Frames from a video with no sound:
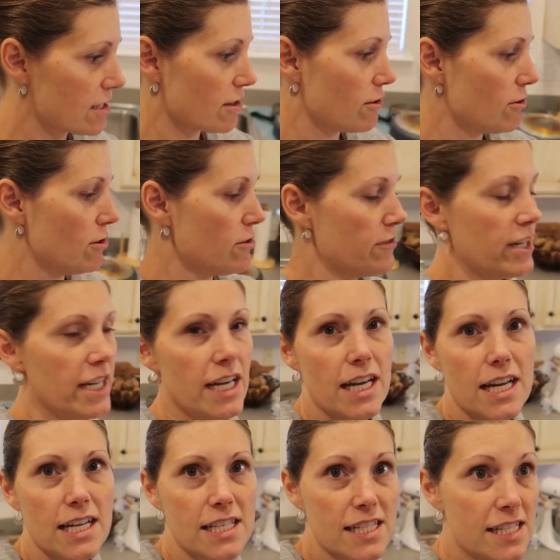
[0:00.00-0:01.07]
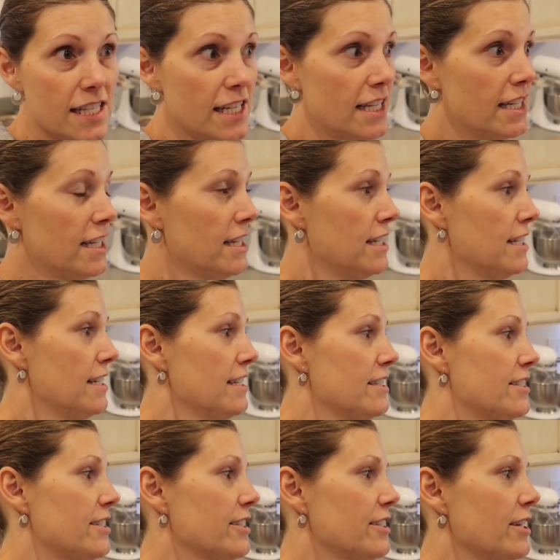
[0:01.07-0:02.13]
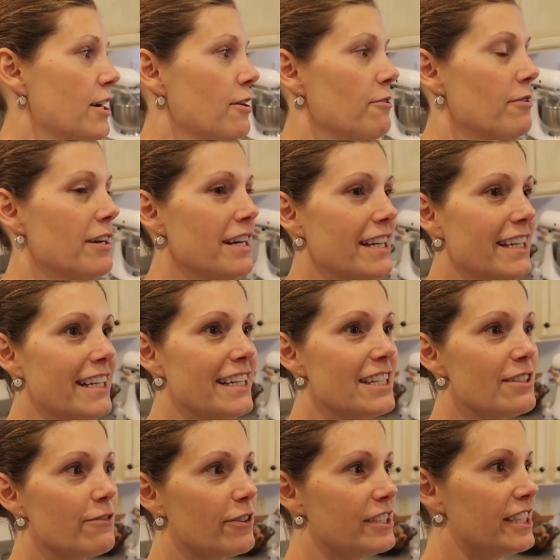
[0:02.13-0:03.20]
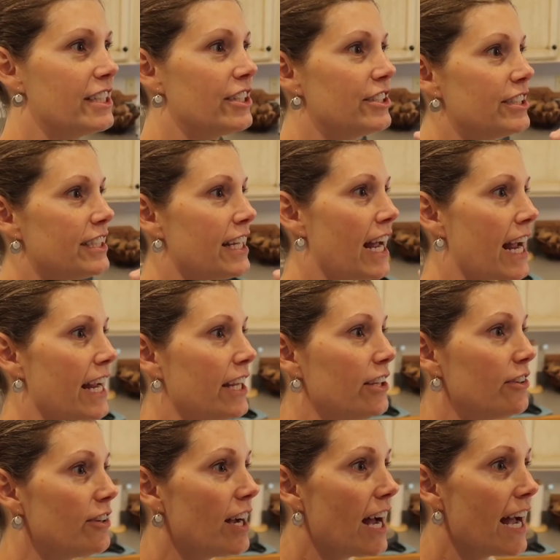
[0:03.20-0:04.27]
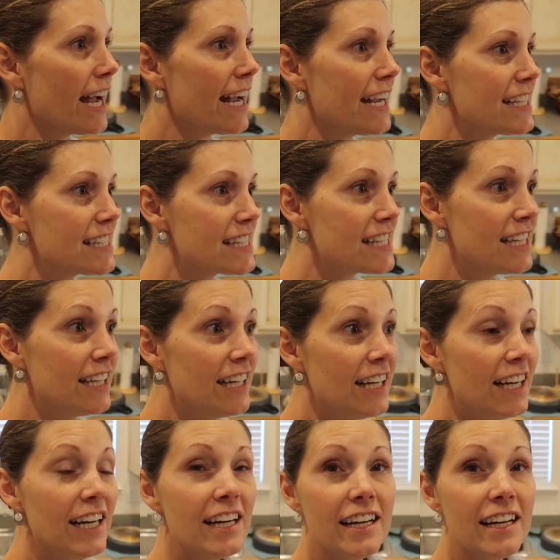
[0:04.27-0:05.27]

I'm glorious. a good singer, guys, I promise. Do you know what is for dinner tonight, you guys?